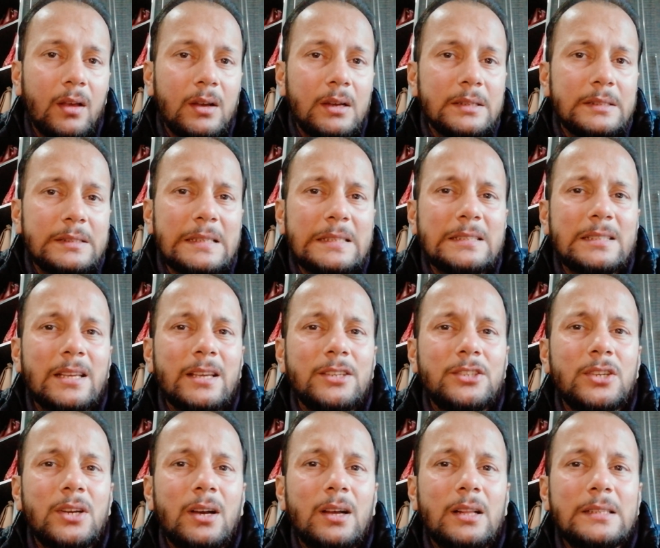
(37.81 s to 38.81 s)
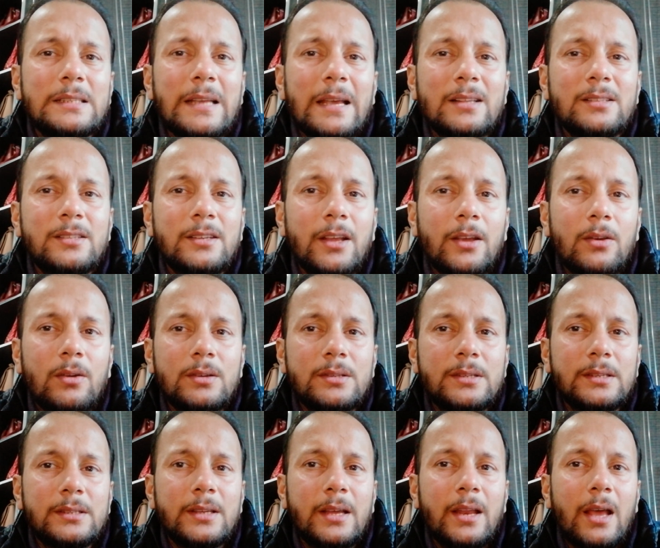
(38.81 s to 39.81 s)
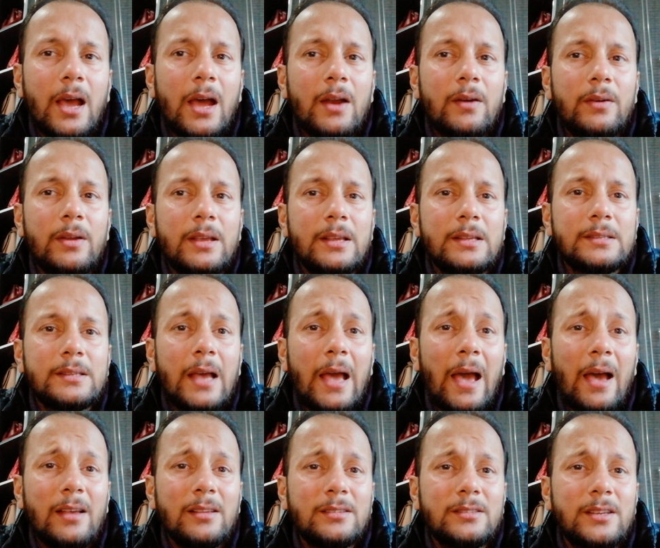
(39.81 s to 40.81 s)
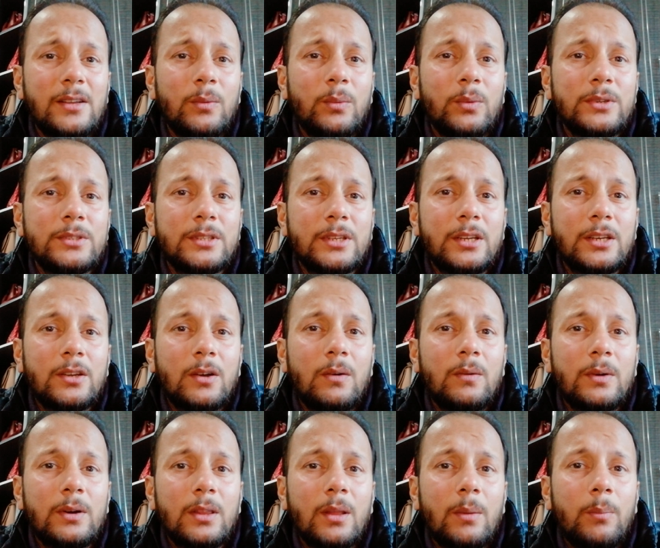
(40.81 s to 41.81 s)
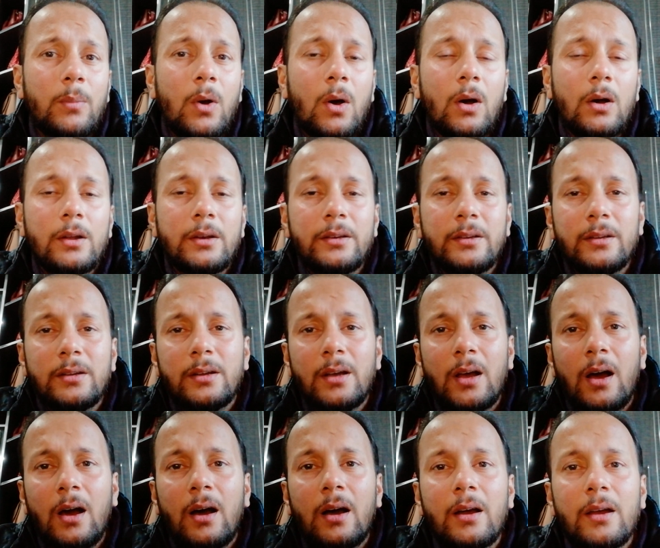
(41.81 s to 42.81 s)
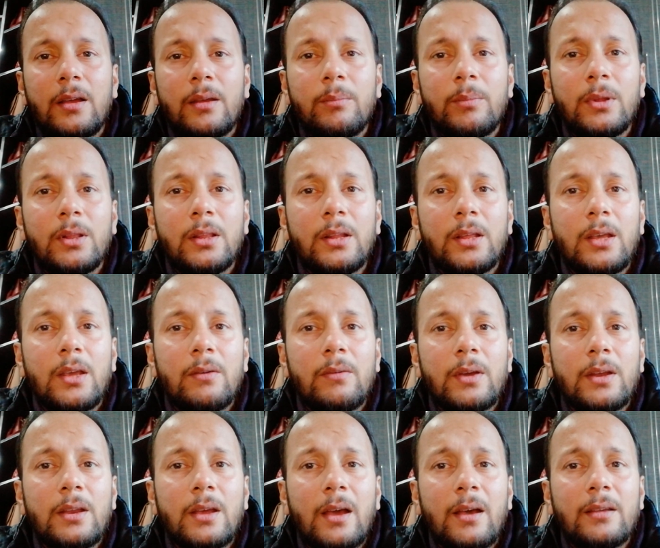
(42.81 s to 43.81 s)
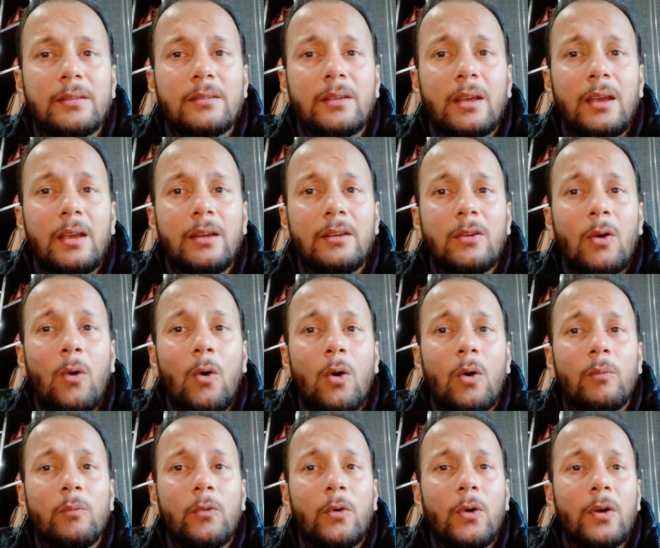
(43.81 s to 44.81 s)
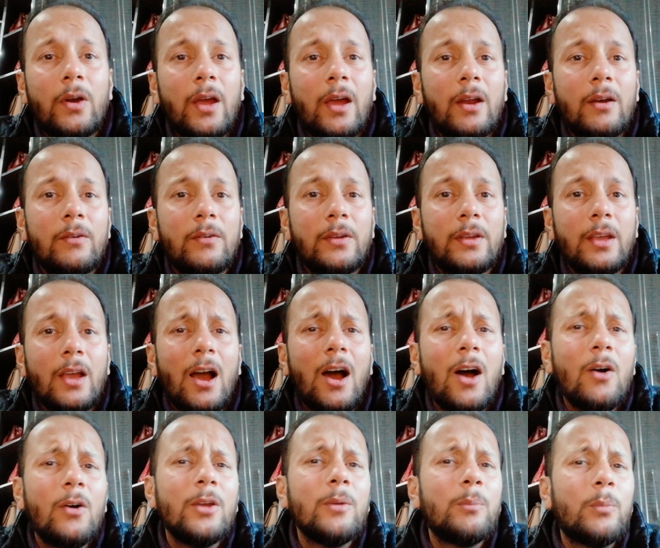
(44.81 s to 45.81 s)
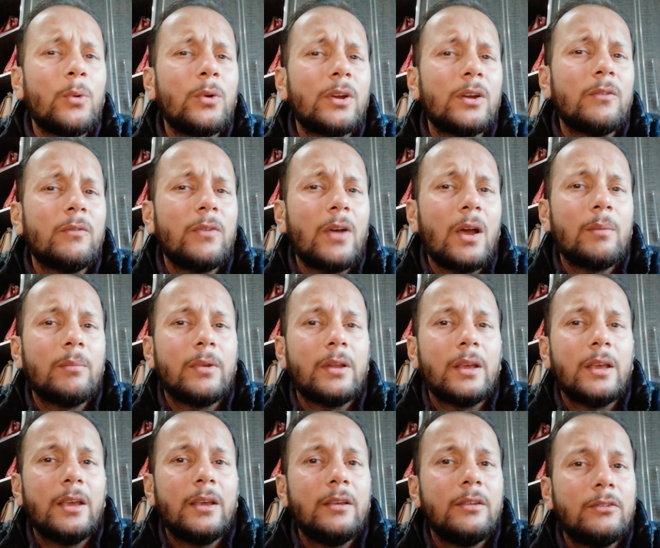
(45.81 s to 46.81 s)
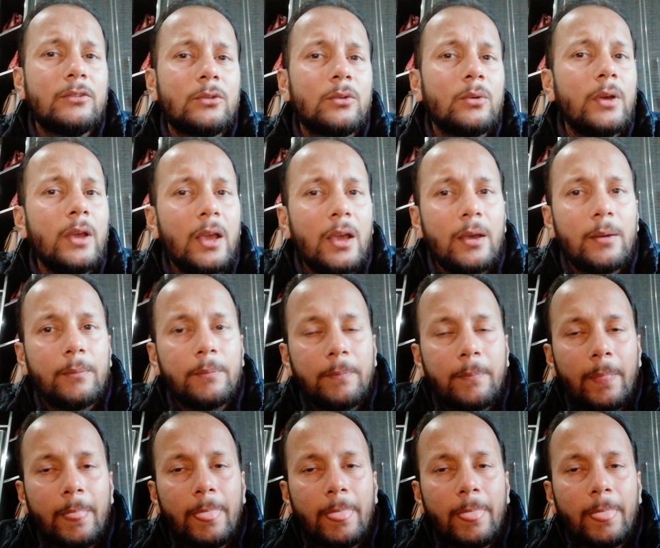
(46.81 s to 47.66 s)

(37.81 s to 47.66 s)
since King Charles' cancer diagnosis and Harry's hasty visit over the pond. I believe it has hit home for Harry how important family is to him.